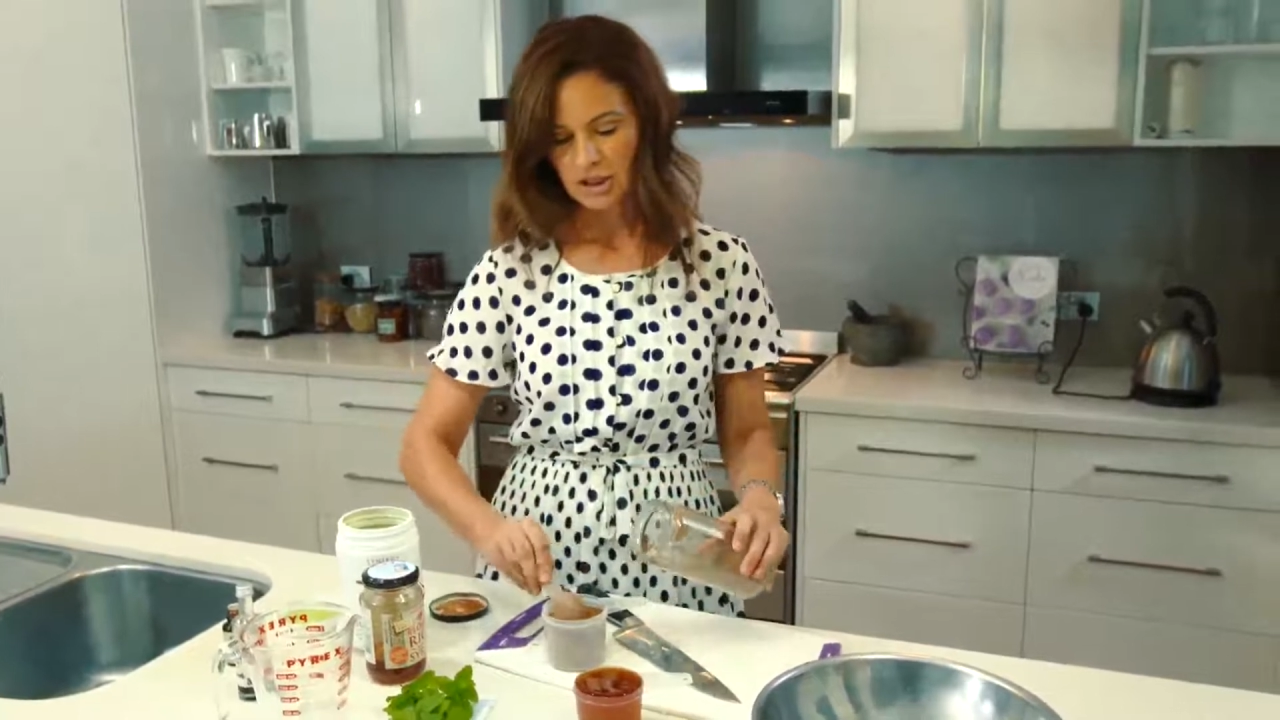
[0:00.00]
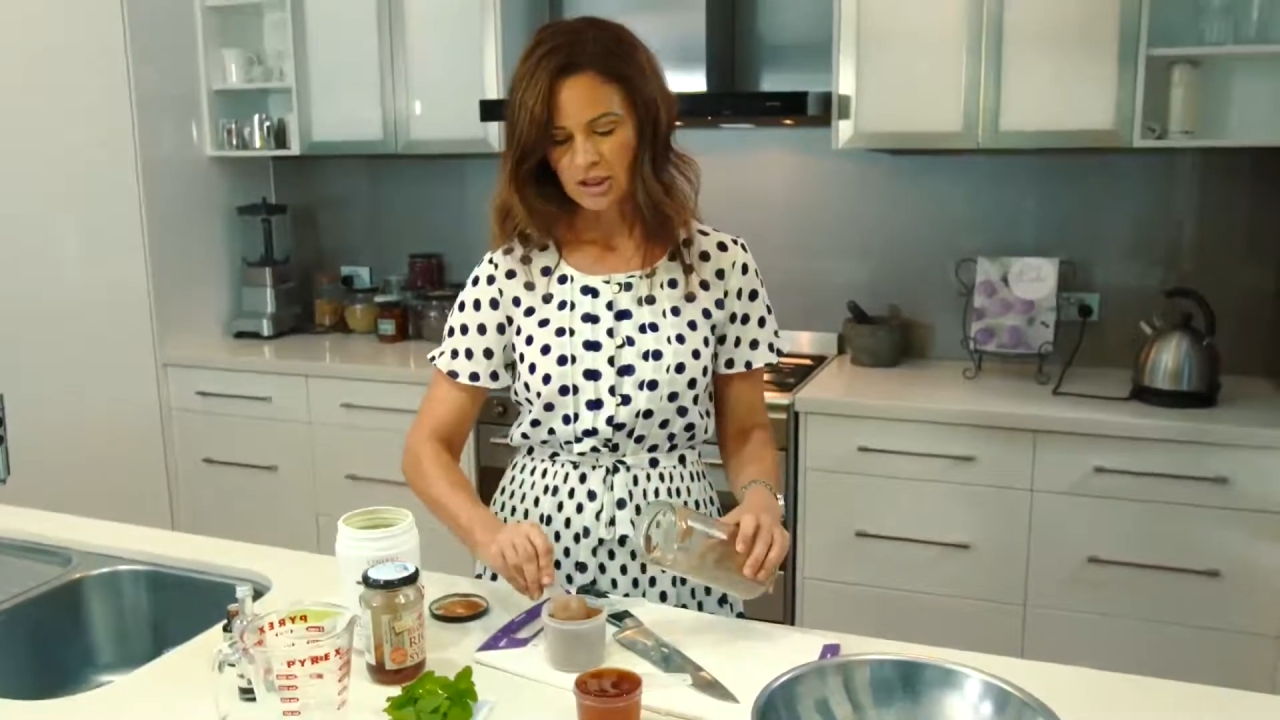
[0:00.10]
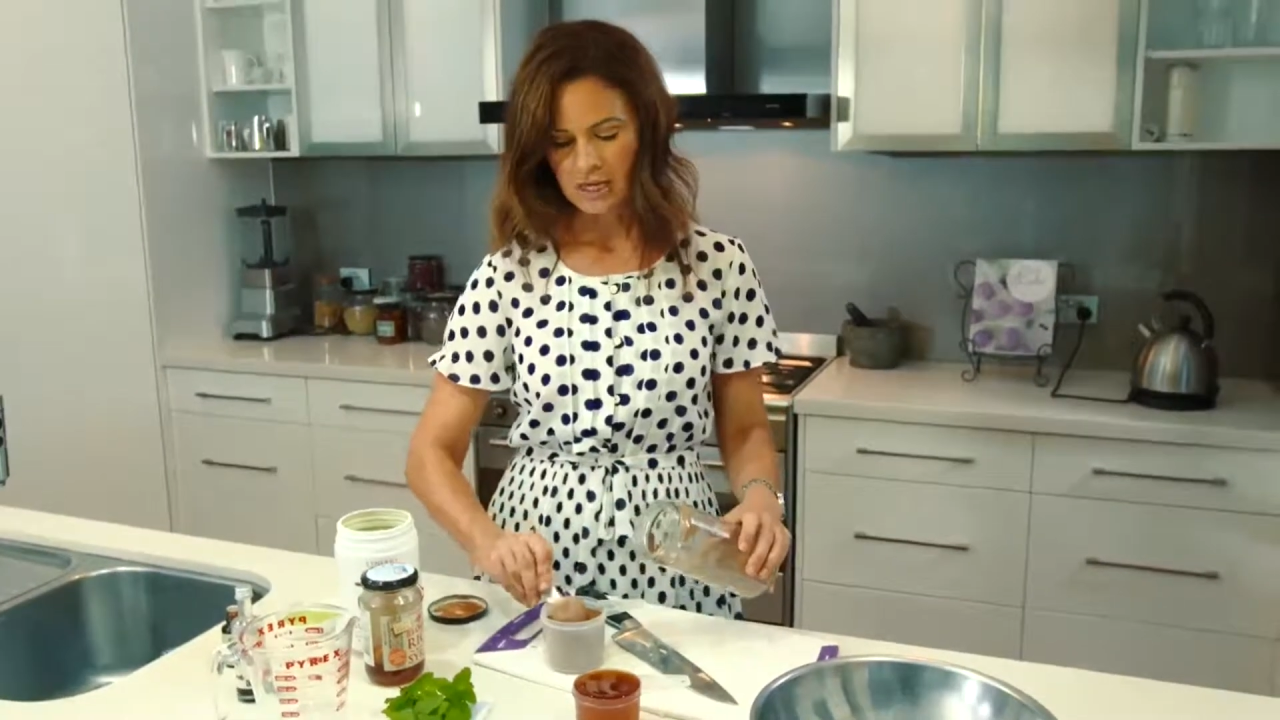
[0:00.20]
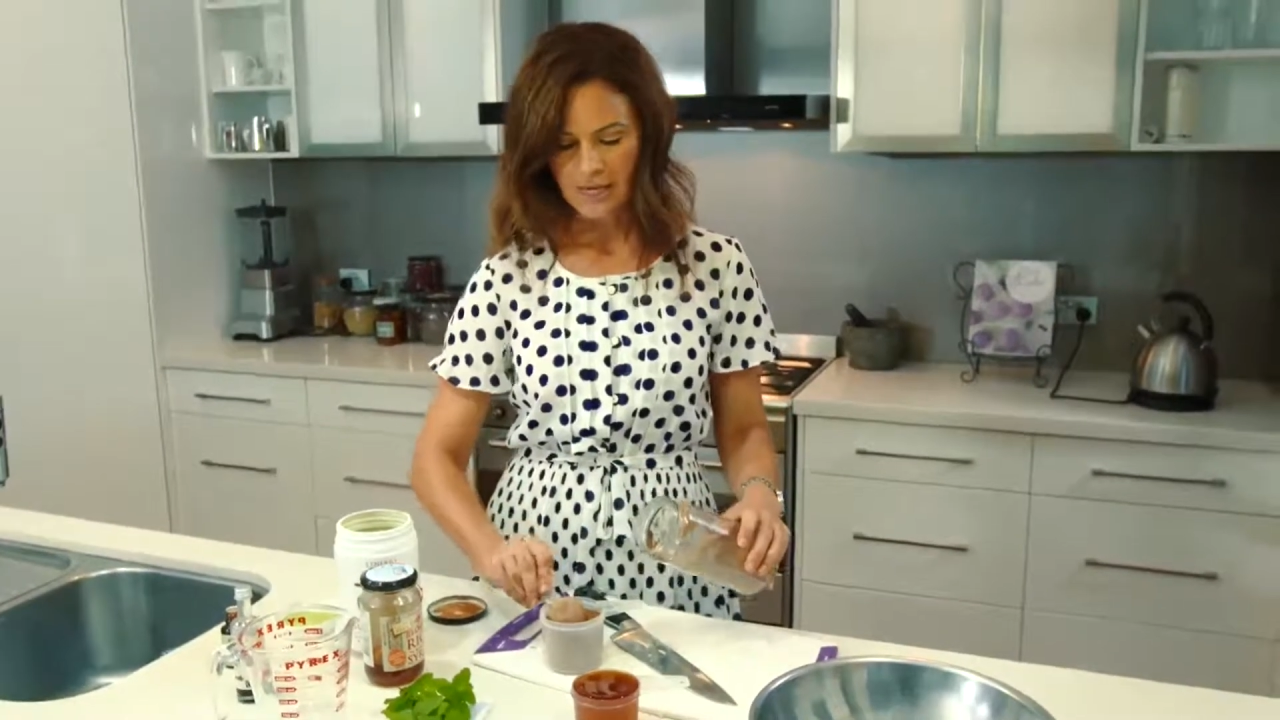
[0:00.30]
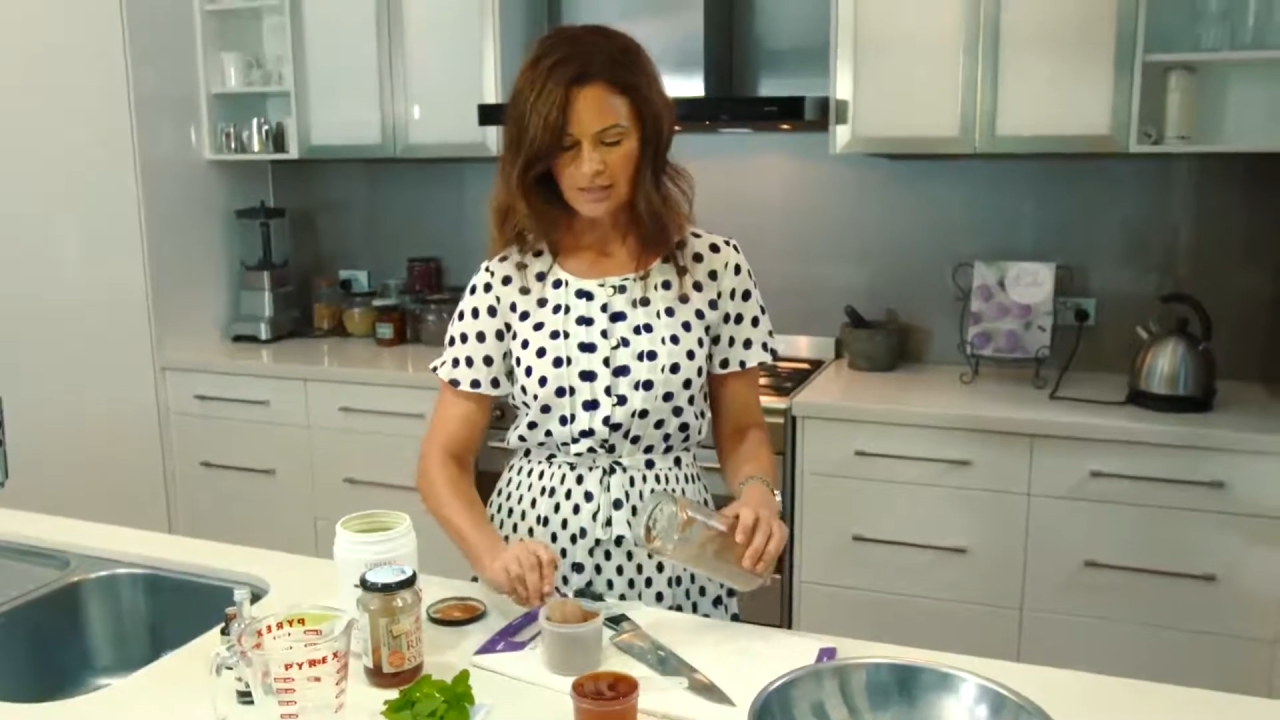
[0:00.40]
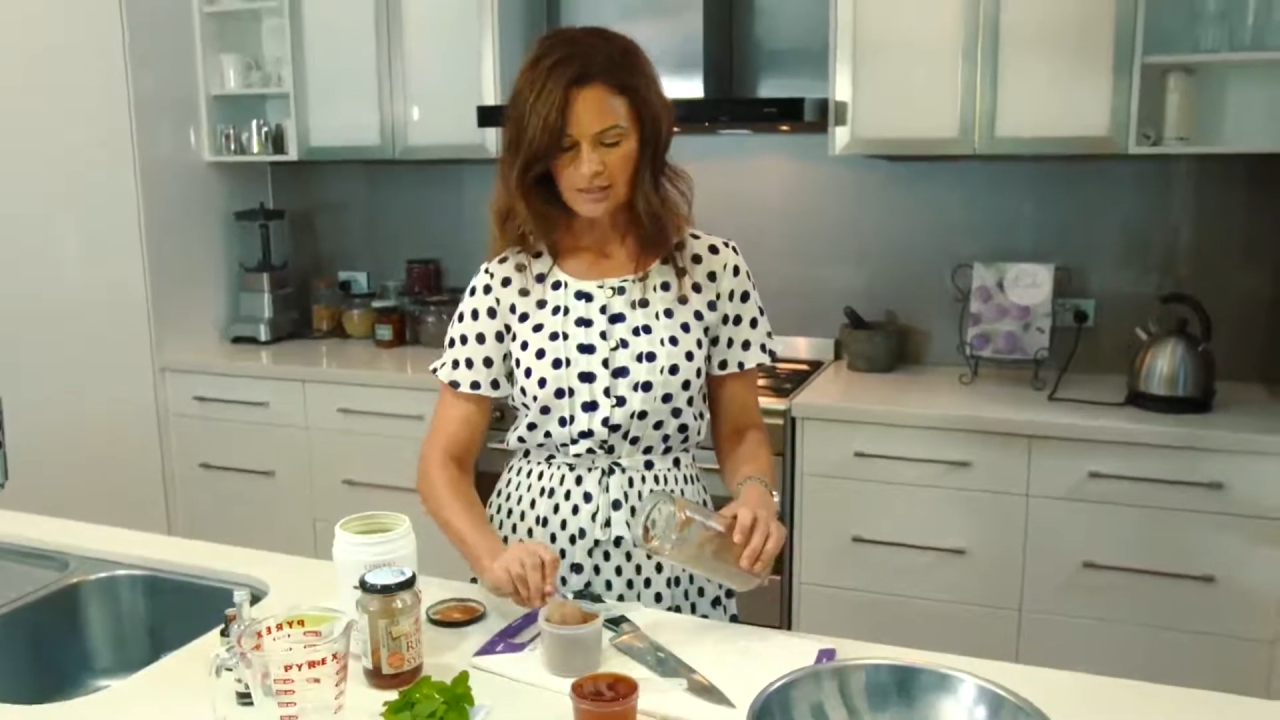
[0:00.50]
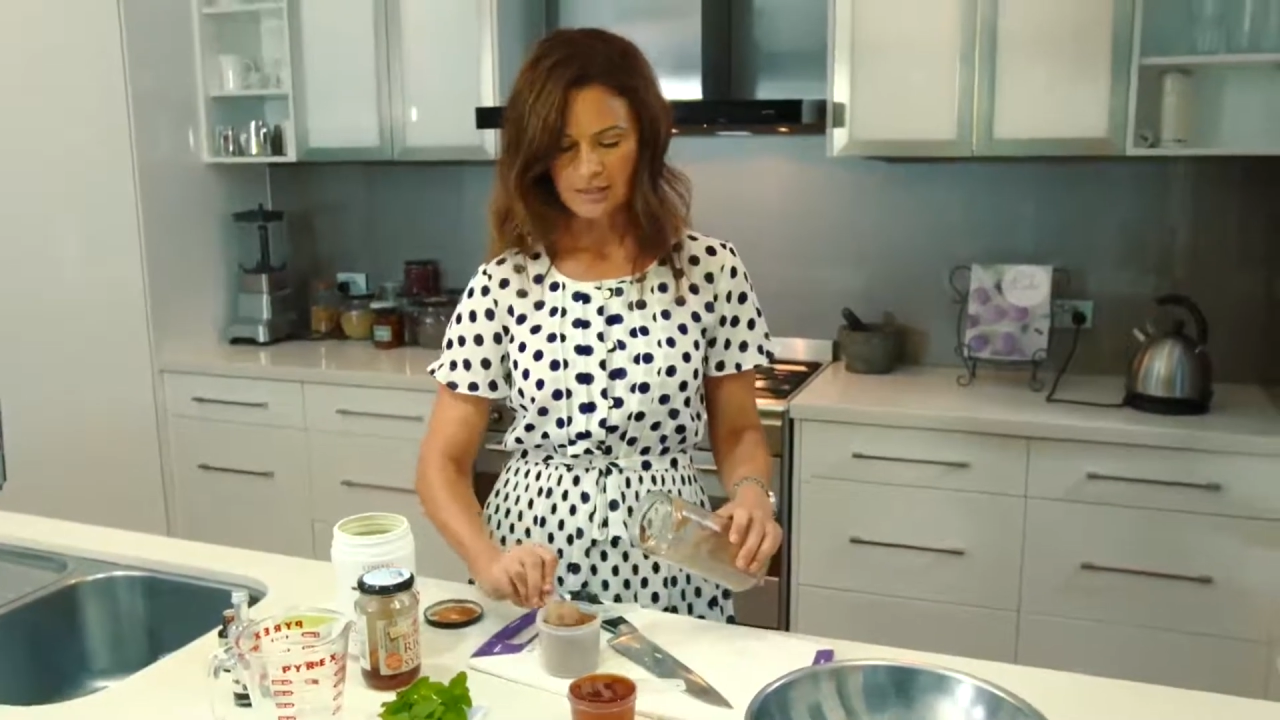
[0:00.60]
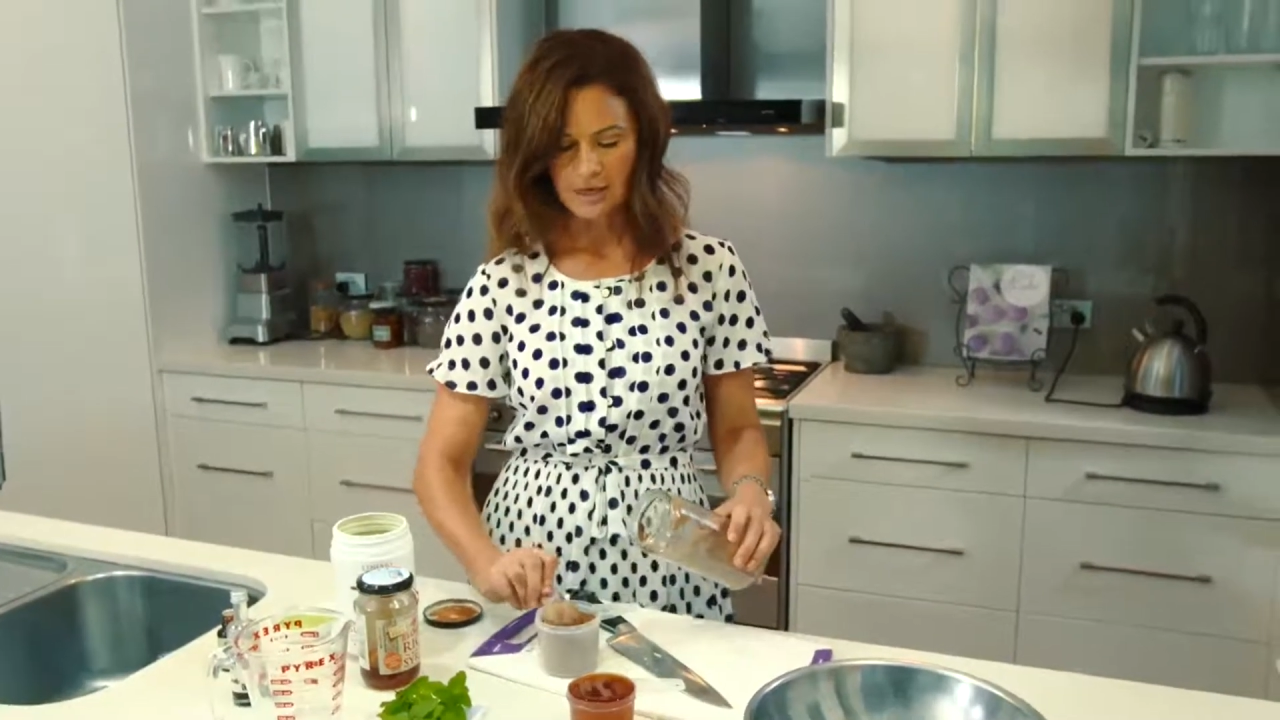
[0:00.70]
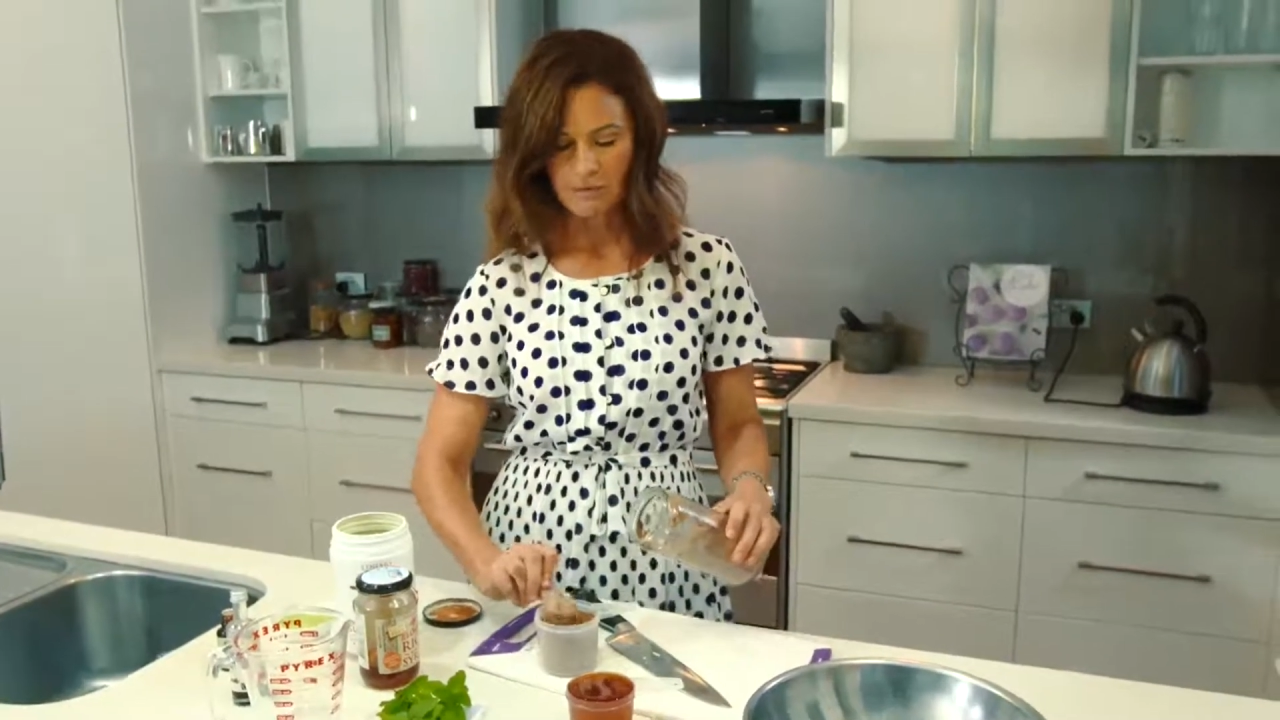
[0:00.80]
to your kids